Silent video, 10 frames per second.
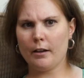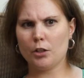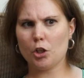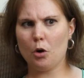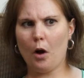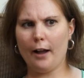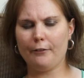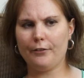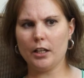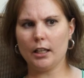So I
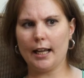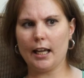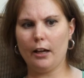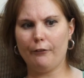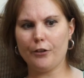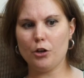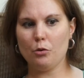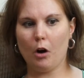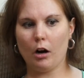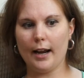feel like if
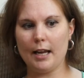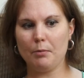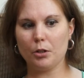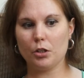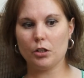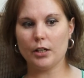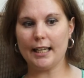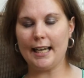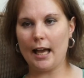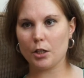you are able to
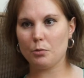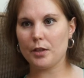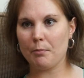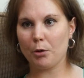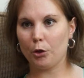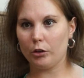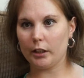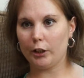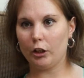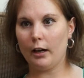connect with them
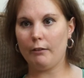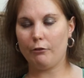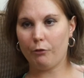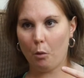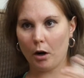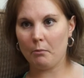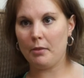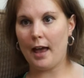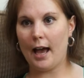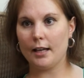earlier and
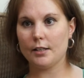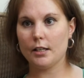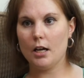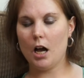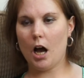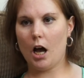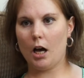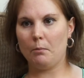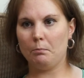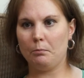form that
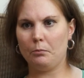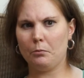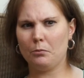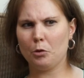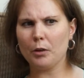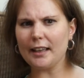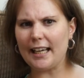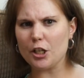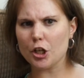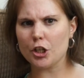
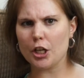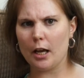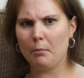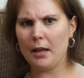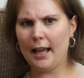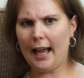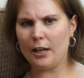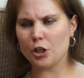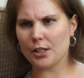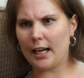relationship
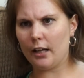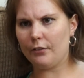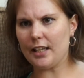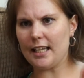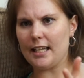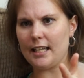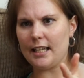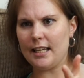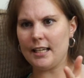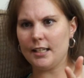and just kind of
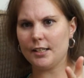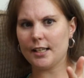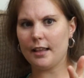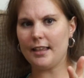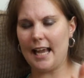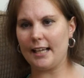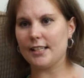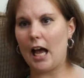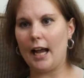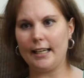ease the
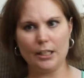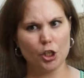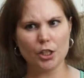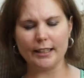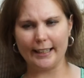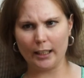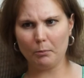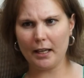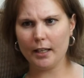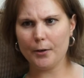anxiety just a little
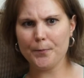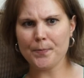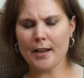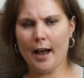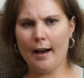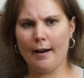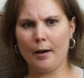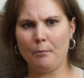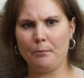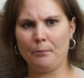bit,
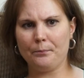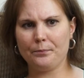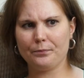I